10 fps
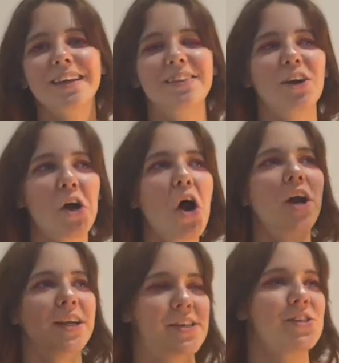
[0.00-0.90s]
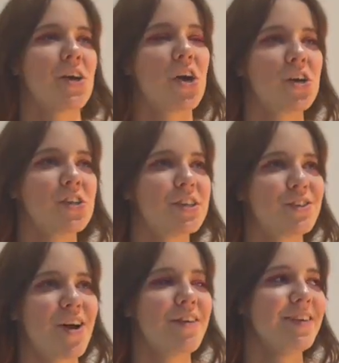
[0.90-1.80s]
in the car, he starts
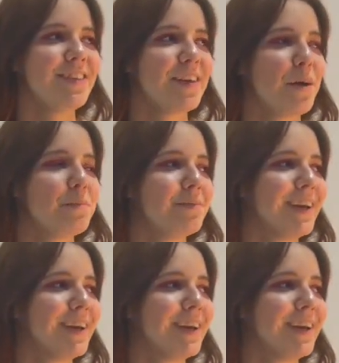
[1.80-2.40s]
driving them